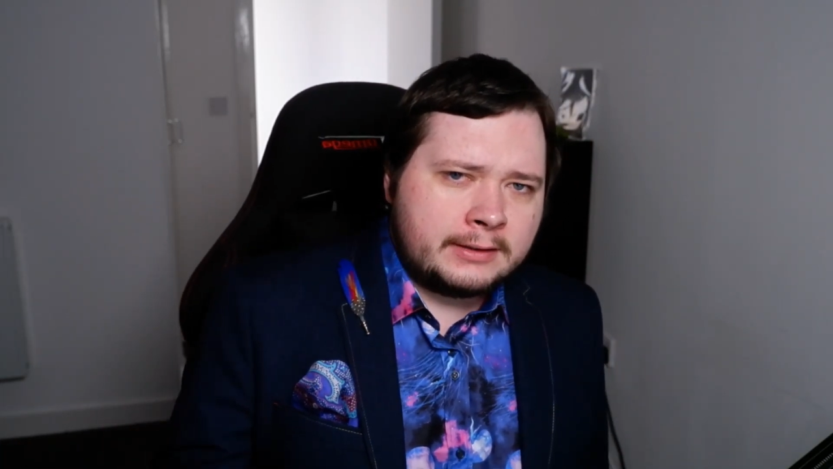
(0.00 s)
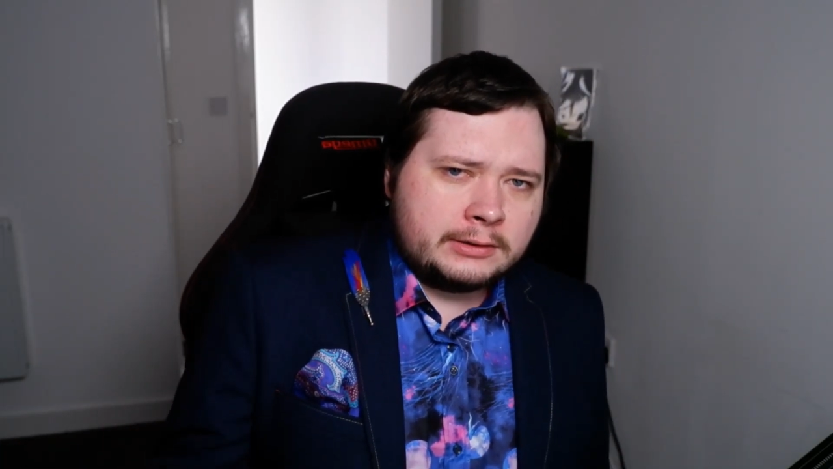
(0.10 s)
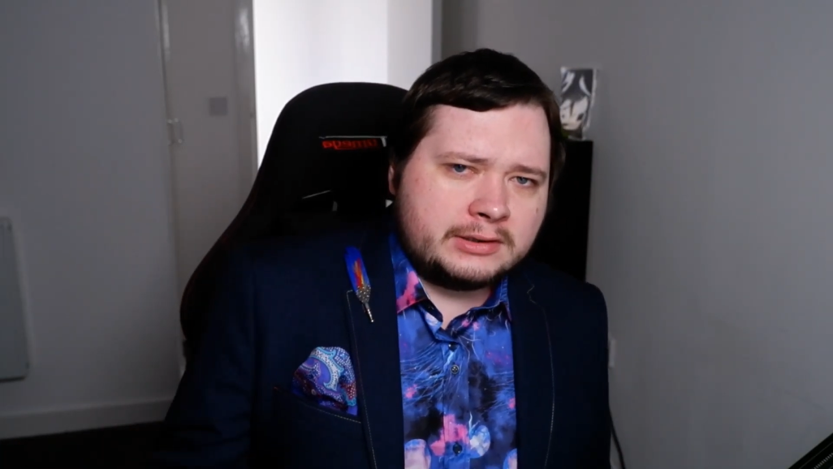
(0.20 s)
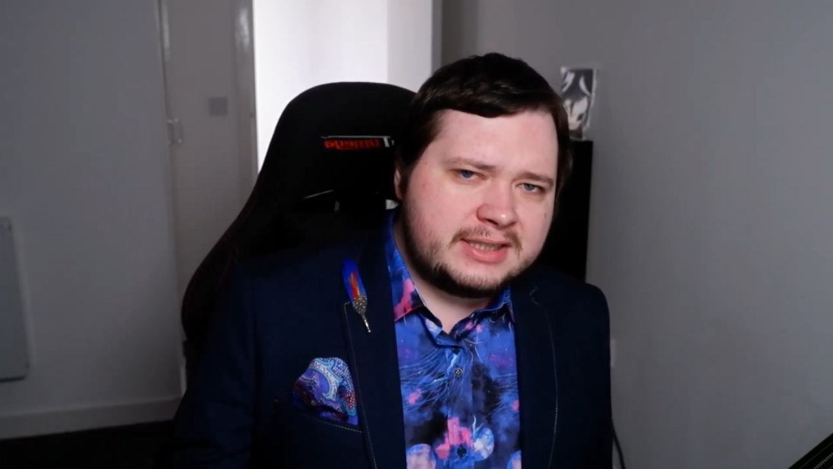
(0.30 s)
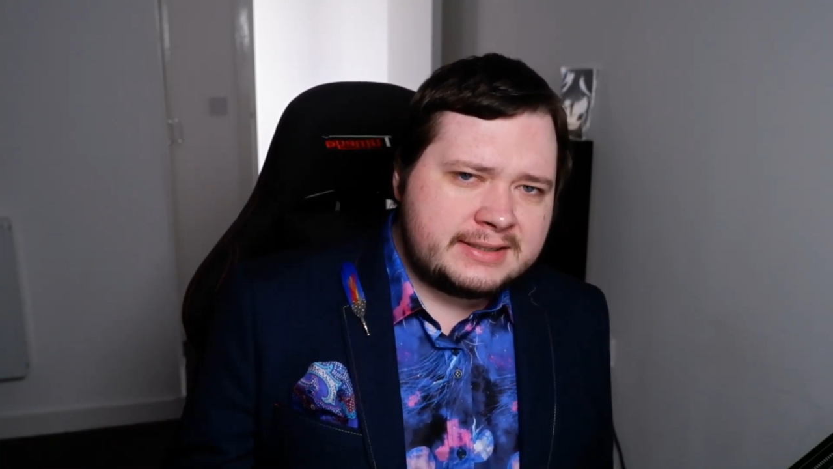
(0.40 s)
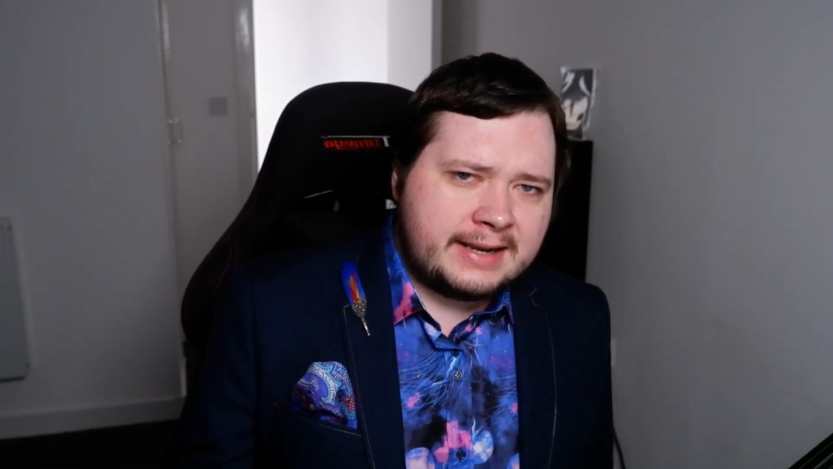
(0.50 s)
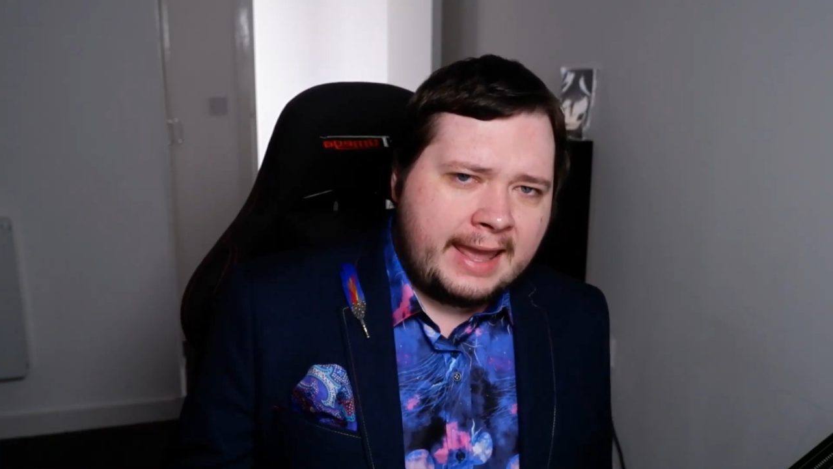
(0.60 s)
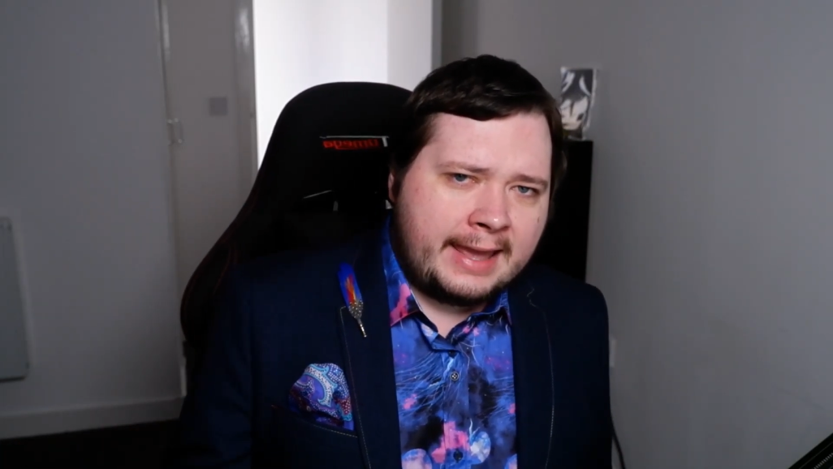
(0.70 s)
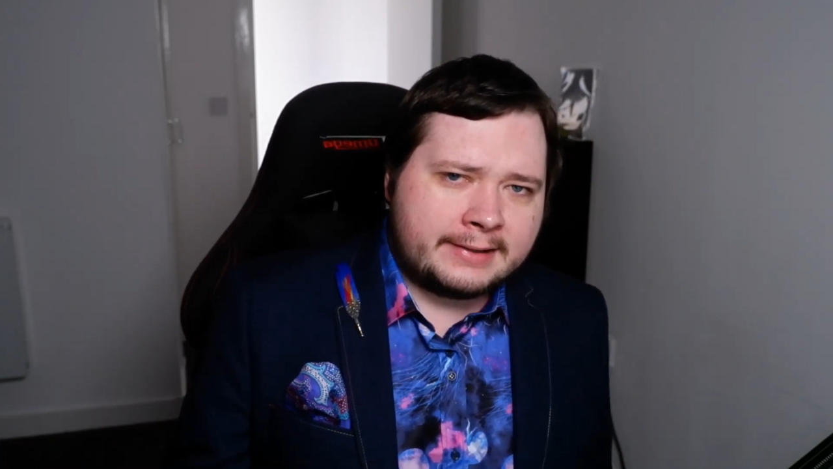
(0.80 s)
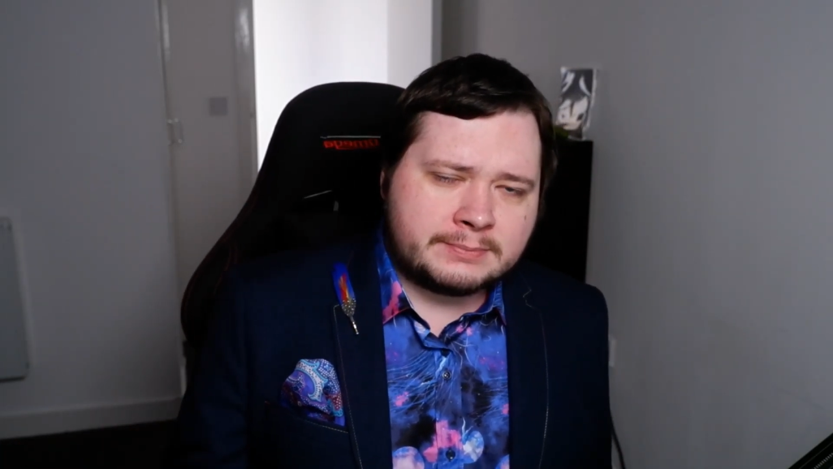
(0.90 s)
Lean
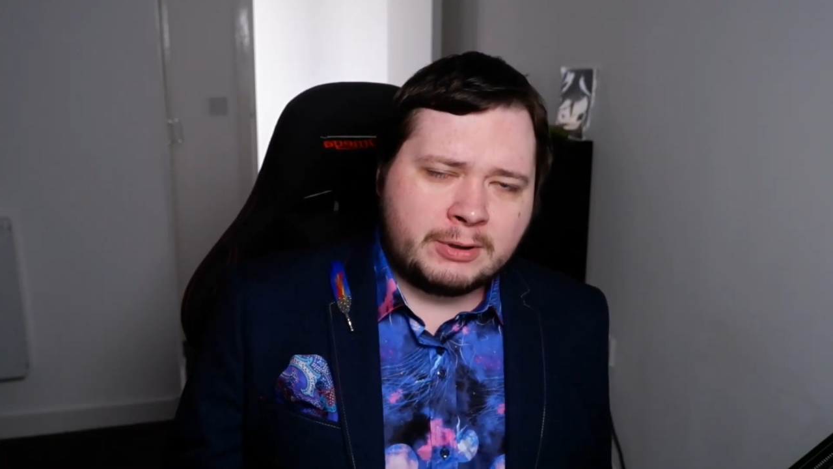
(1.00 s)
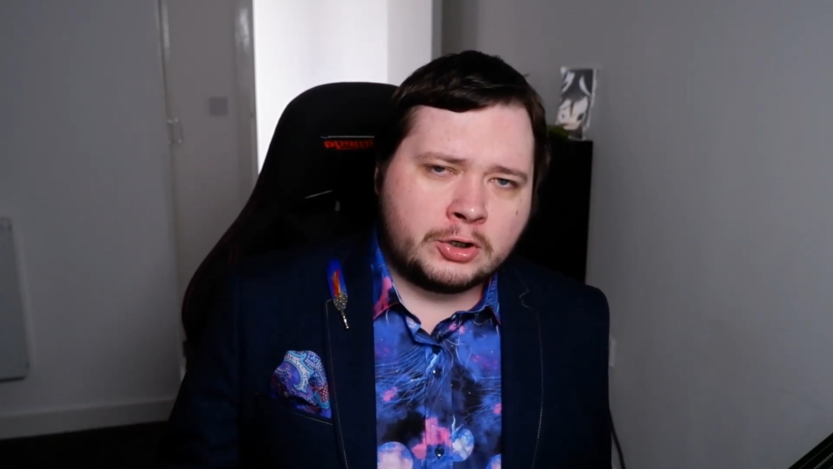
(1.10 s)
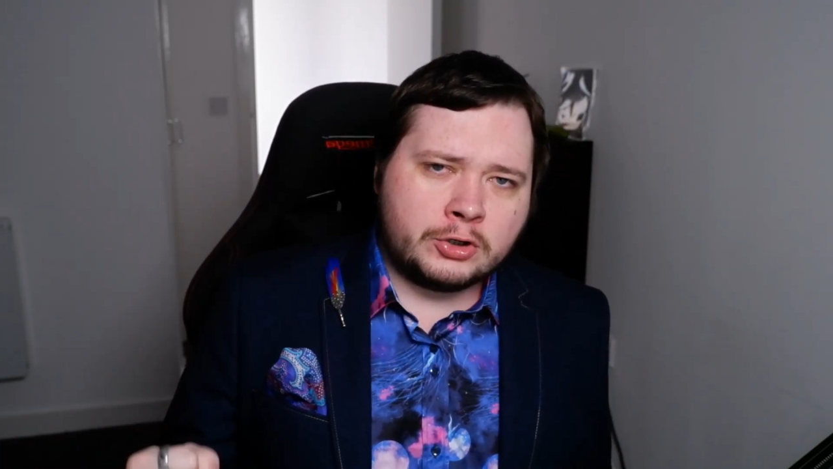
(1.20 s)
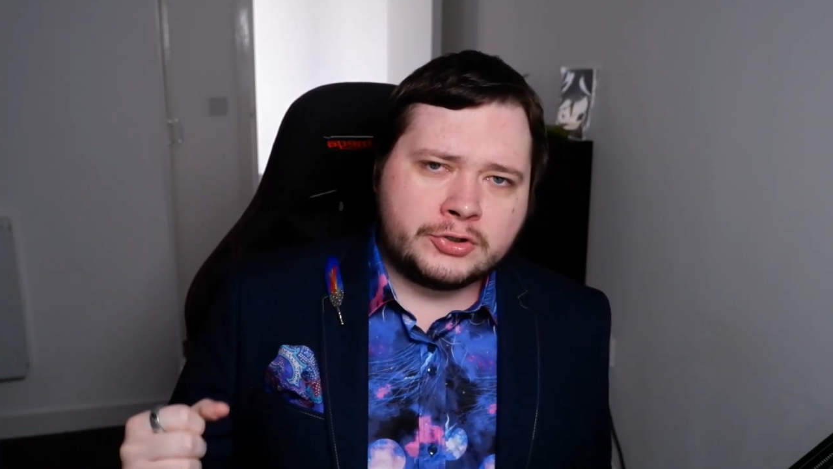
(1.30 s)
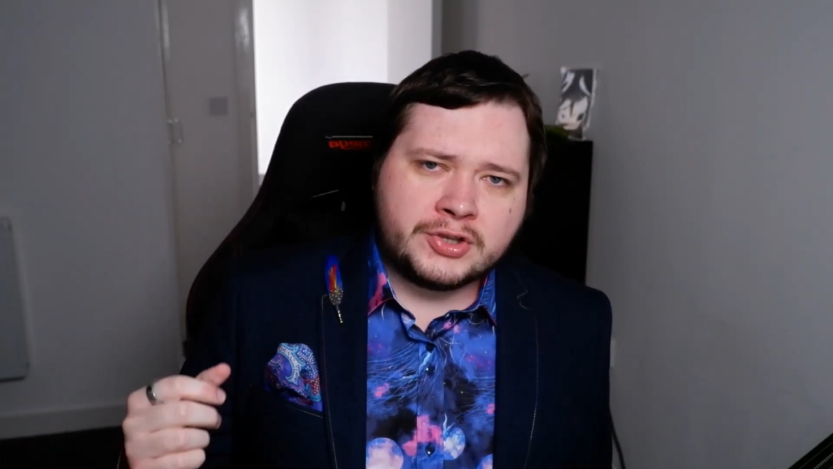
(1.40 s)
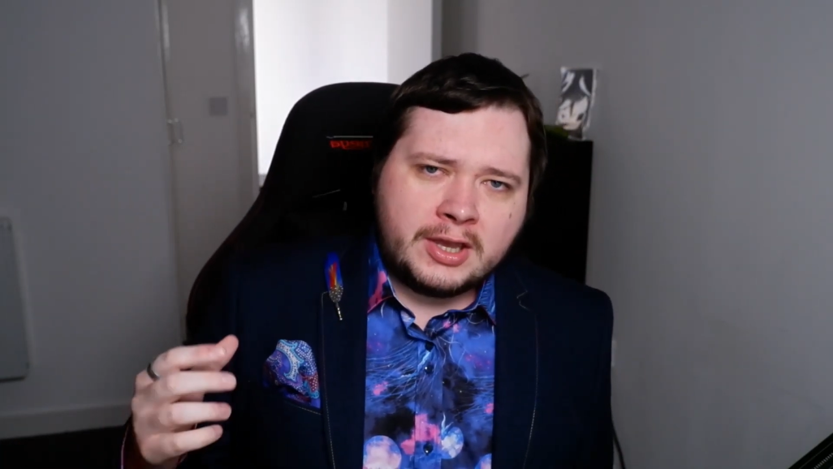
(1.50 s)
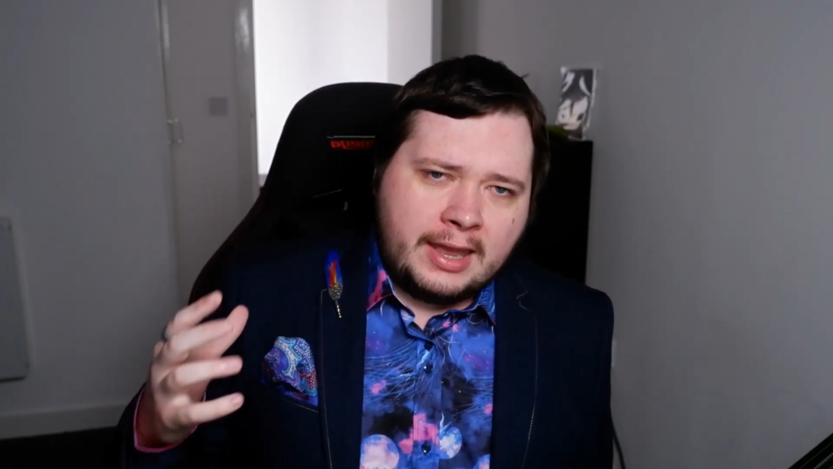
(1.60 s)
eggs, because